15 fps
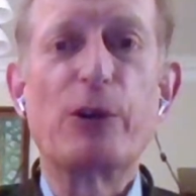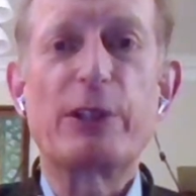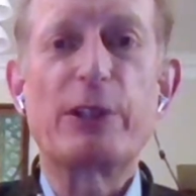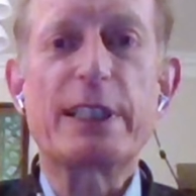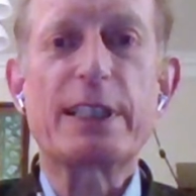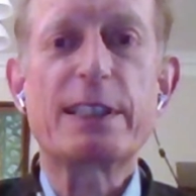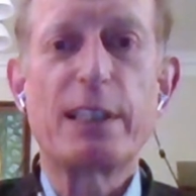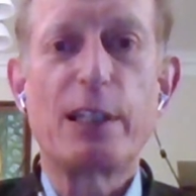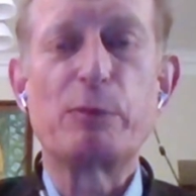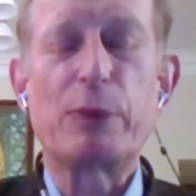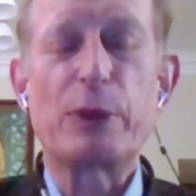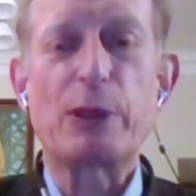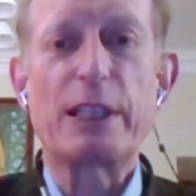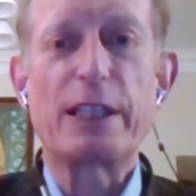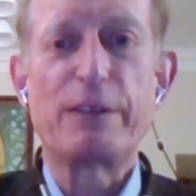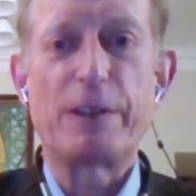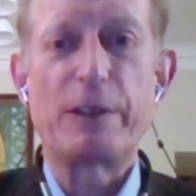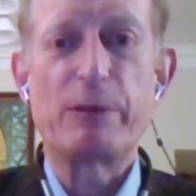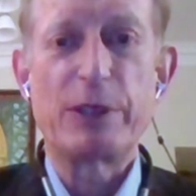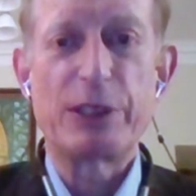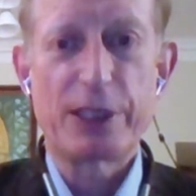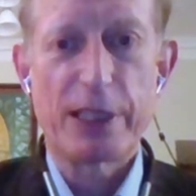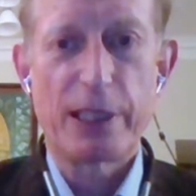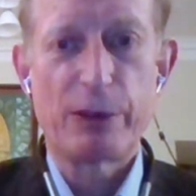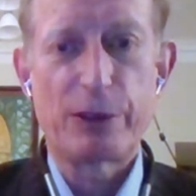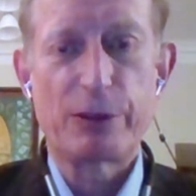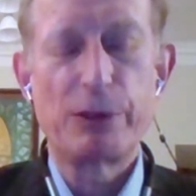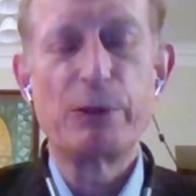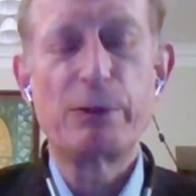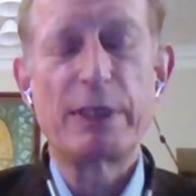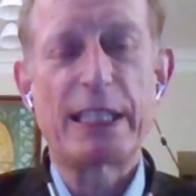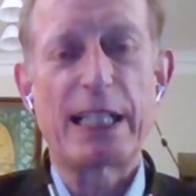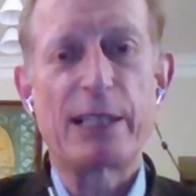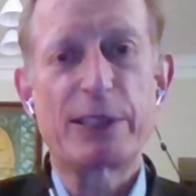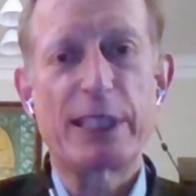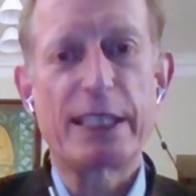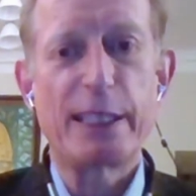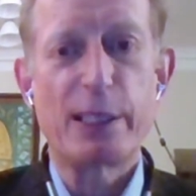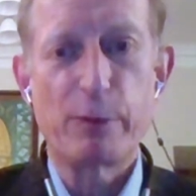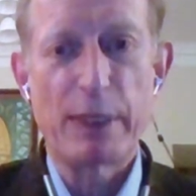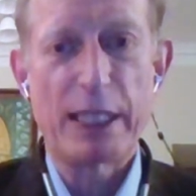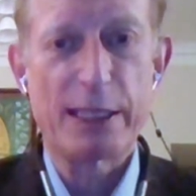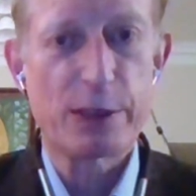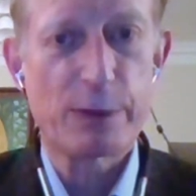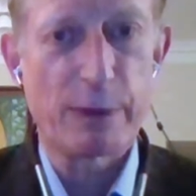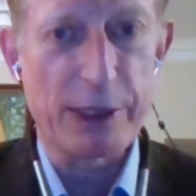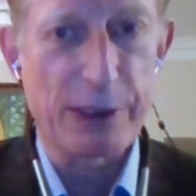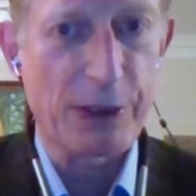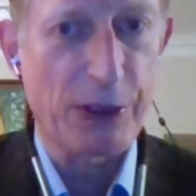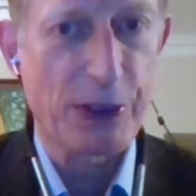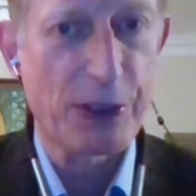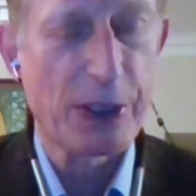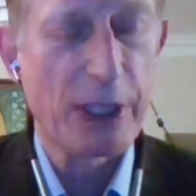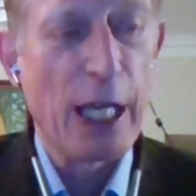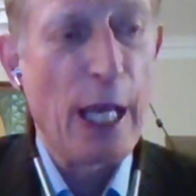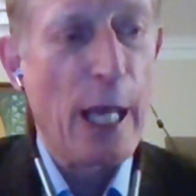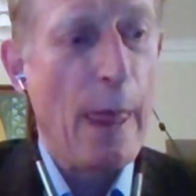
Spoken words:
for example, if it were to go through without any amendments,